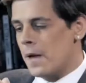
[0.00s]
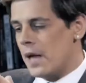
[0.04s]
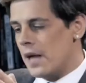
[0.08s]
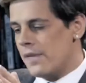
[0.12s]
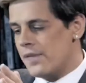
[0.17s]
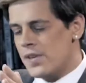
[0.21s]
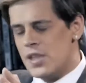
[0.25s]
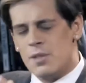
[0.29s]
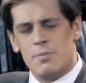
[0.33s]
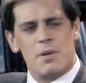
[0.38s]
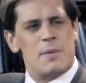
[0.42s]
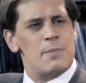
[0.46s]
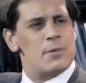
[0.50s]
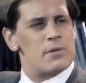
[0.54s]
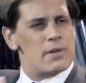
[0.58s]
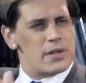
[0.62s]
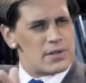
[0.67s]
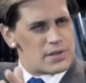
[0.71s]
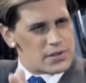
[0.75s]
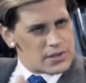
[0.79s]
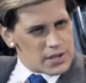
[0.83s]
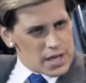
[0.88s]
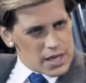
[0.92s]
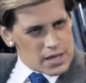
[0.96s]
And these people are
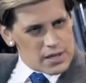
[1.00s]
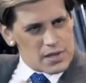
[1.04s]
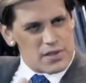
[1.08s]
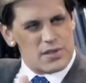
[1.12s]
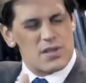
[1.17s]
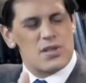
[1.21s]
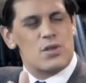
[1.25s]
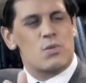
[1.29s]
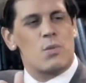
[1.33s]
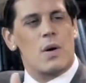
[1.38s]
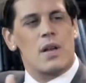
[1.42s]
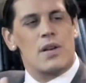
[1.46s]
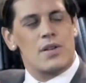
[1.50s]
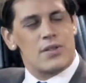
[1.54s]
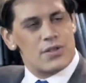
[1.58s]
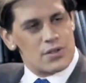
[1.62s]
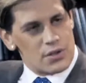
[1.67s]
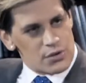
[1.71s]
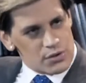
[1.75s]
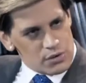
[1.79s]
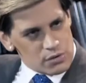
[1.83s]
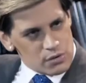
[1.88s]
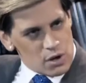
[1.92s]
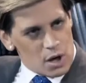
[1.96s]
entertainers as well as
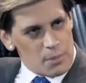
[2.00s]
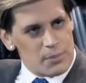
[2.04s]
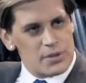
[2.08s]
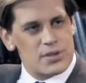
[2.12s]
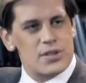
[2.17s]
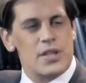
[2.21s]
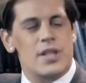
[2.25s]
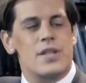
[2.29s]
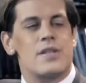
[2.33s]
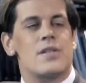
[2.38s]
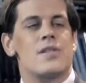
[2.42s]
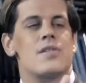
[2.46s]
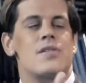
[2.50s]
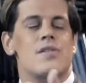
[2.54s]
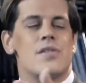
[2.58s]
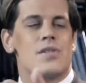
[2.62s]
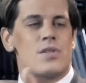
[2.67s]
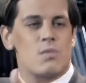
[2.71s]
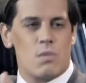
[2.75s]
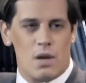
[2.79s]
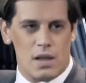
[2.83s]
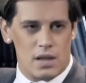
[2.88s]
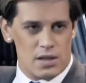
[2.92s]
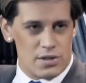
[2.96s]
social commentators,
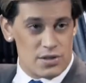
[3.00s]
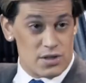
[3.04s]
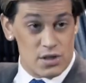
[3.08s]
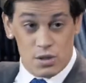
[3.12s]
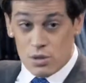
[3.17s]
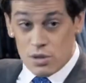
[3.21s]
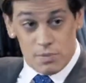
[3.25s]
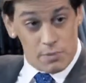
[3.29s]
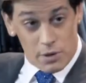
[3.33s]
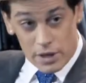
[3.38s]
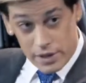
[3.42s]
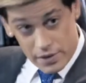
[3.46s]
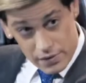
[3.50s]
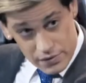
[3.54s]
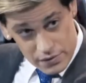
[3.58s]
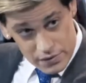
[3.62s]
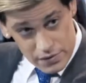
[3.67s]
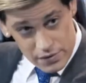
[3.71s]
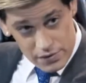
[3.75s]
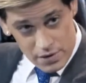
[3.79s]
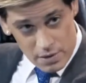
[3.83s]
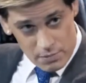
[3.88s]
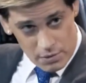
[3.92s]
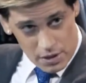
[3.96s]
as well as newsbreakers
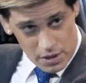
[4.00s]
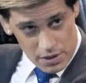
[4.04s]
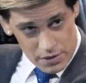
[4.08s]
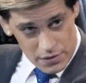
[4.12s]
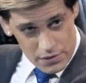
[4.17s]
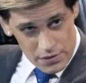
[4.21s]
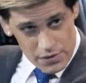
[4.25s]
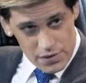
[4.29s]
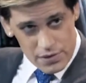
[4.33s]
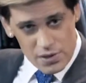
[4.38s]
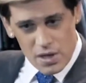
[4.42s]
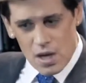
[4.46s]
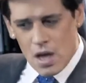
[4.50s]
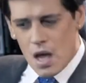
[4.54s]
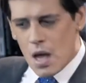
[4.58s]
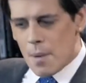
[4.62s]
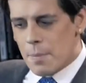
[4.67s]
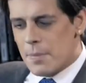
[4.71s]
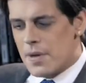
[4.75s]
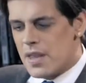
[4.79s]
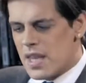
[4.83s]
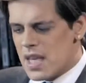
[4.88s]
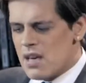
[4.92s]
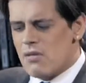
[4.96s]
in some cases.
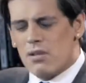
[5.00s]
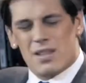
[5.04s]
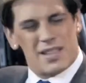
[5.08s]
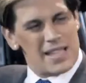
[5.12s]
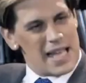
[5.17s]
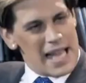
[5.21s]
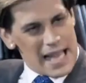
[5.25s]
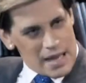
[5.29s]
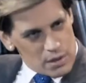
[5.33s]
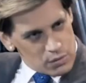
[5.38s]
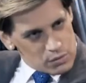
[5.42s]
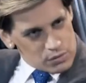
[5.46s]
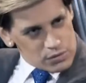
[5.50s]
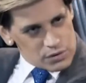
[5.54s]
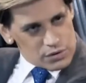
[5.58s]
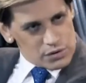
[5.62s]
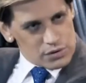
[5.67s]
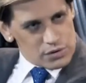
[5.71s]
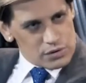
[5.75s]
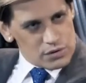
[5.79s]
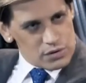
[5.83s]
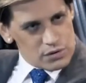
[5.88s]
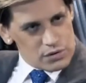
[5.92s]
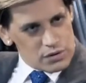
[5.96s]
But they're allowed
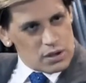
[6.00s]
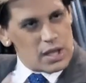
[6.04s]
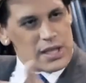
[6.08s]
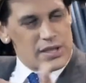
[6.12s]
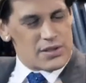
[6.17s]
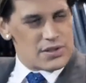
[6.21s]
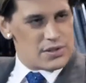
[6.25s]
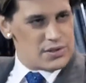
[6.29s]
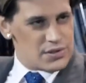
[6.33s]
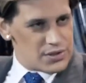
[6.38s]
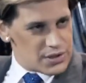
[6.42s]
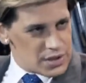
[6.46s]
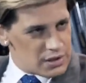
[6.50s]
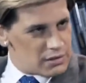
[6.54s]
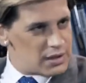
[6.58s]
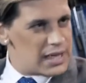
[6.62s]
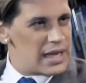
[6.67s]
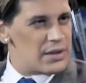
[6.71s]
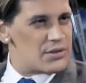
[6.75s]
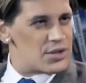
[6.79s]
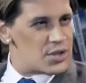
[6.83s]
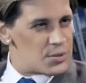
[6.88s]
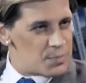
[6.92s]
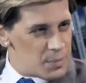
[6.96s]
license, they're allowed